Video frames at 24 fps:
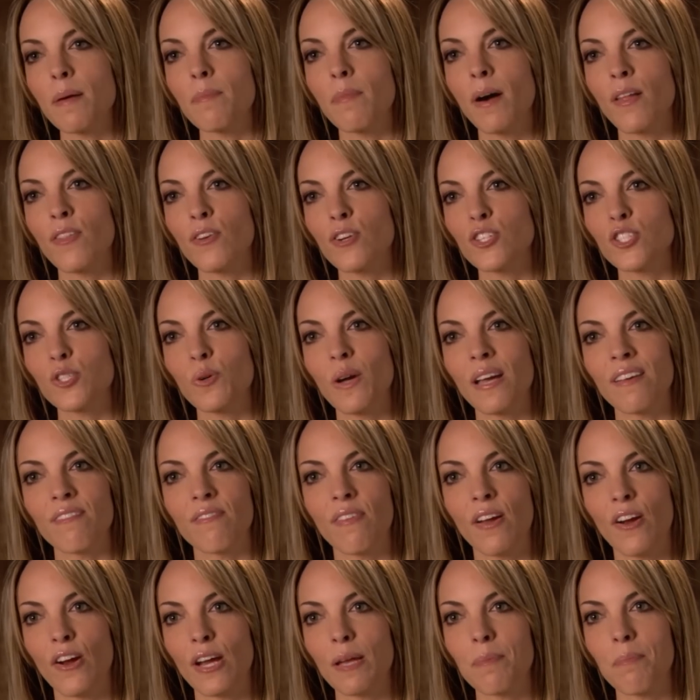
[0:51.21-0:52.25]
mother to a
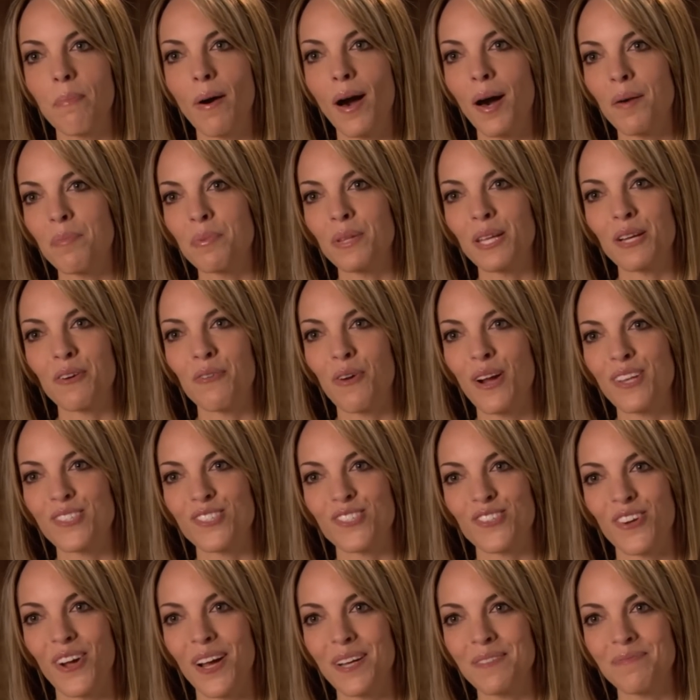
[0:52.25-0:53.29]
very public
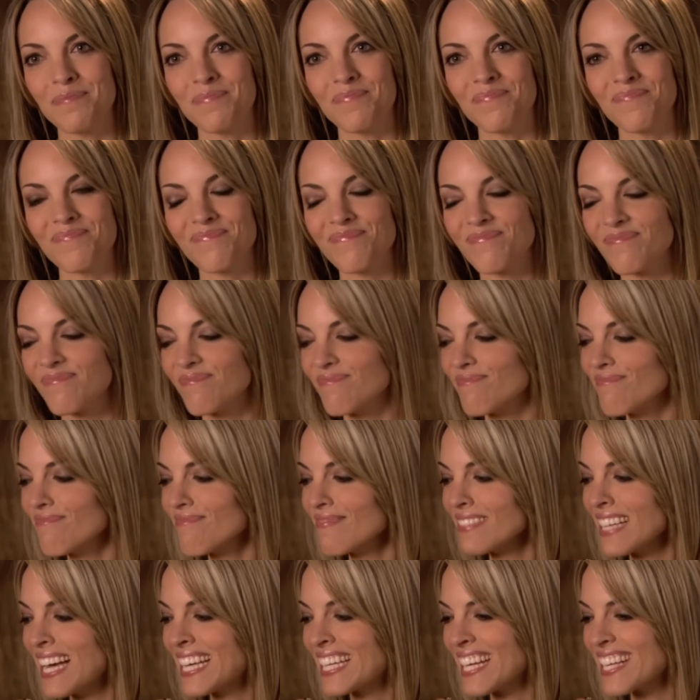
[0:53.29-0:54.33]
restaurant,
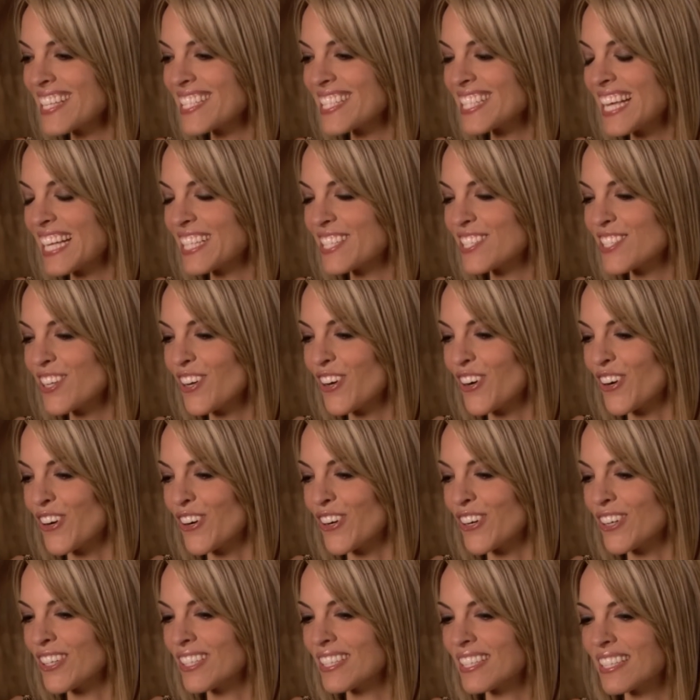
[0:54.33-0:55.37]
and I said to
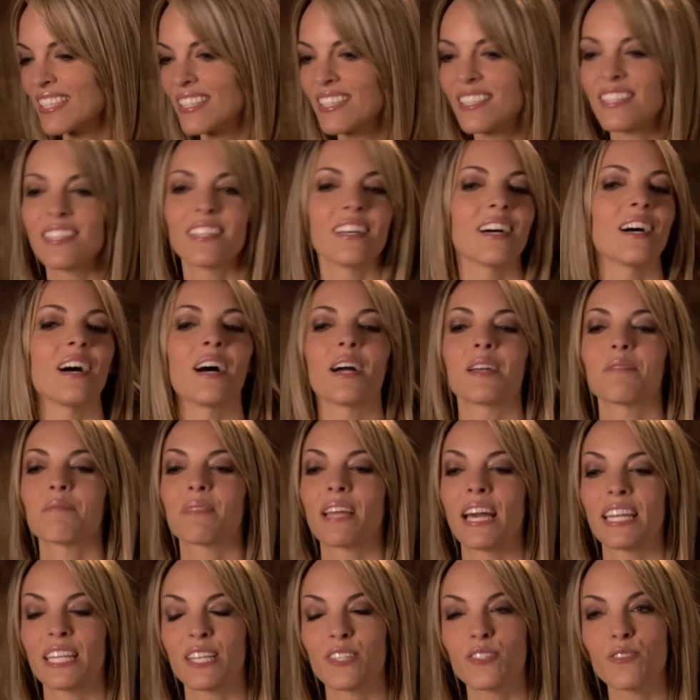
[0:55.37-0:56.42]
her, I'm
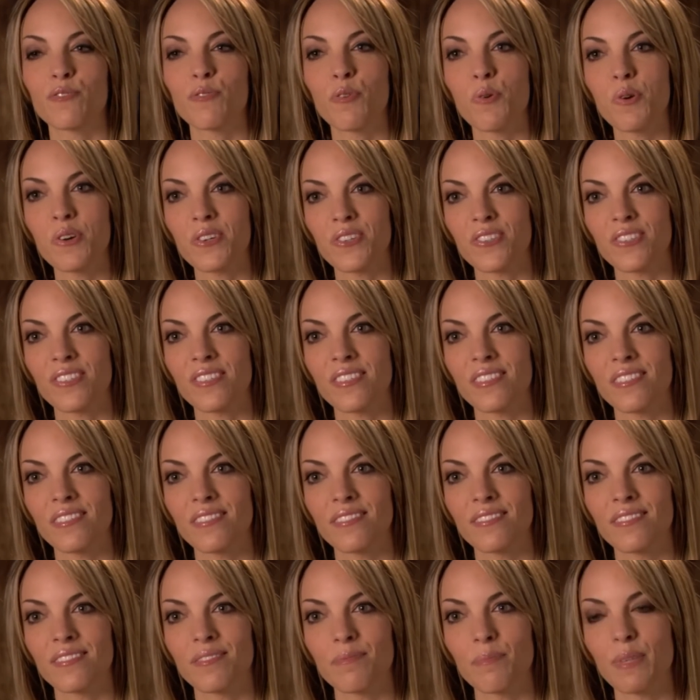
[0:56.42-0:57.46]
getting divorced
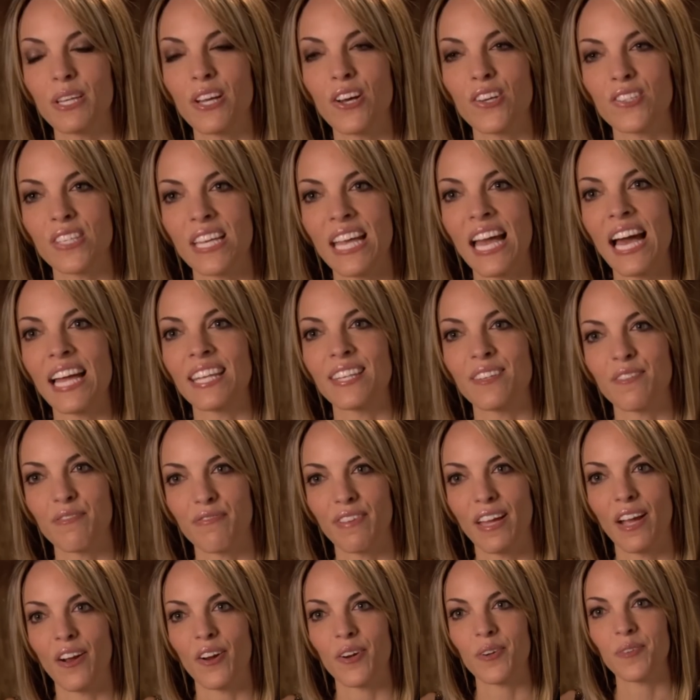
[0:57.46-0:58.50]
because I had an
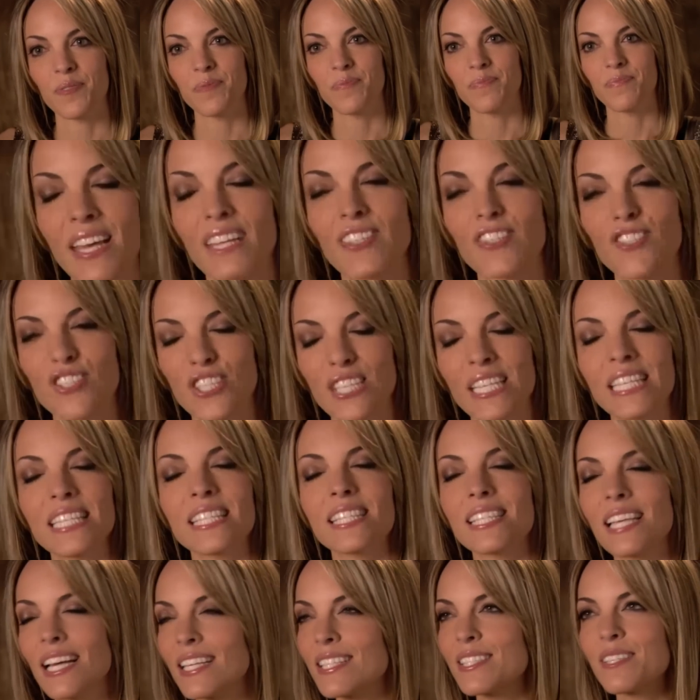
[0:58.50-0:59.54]
affair. And she
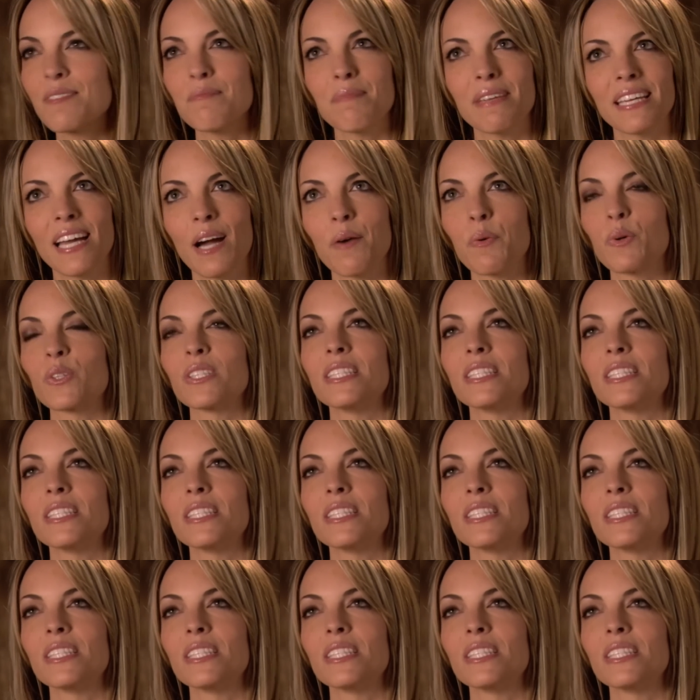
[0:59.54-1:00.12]
said to me, I will